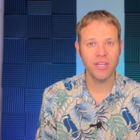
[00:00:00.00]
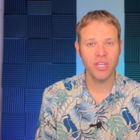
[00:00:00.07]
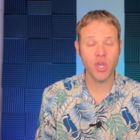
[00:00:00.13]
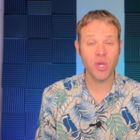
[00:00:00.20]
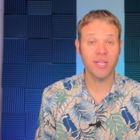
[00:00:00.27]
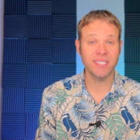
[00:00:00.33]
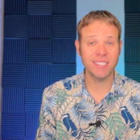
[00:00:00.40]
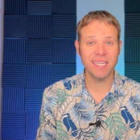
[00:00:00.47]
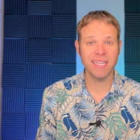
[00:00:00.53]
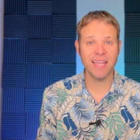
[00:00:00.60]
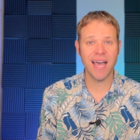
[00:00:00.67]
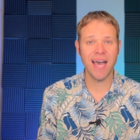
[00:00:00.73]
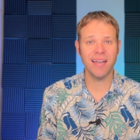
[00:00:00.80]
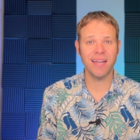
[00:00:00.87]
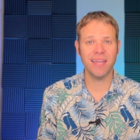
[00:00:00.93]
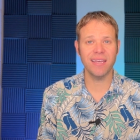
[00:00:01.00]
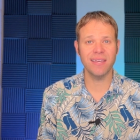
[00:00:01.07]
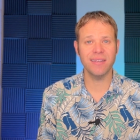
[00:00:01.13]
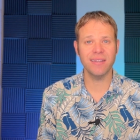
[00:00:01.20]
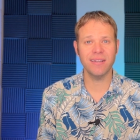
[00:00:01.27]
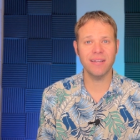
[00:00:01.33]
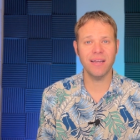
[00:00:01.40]
You can see that
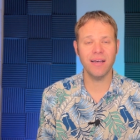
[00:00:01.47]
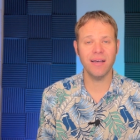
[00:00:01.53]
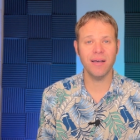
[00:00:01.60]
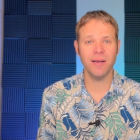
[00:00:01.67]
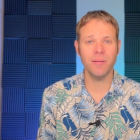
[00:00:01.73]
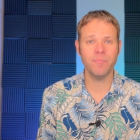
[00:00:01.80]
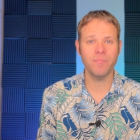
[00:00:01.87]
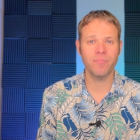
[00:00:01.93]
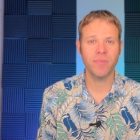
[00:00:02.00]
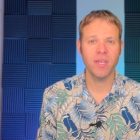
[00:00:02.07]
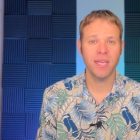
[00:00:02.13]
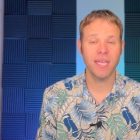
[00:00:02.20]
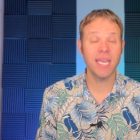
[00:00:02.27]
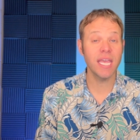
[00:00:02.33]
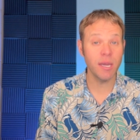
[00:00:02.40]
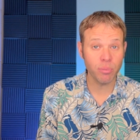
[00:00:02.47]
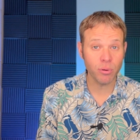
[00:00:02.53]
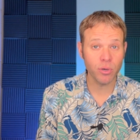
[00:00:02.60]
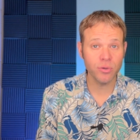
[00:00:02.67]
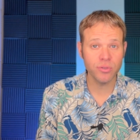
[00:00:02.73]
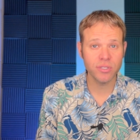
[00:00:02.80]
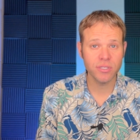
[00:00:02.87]
in um,
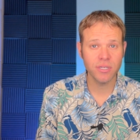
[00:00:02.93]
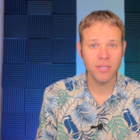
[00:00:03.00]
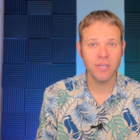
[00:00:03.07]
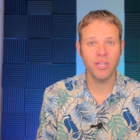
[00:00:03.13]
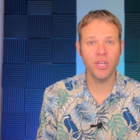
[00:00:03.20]
Hebrews.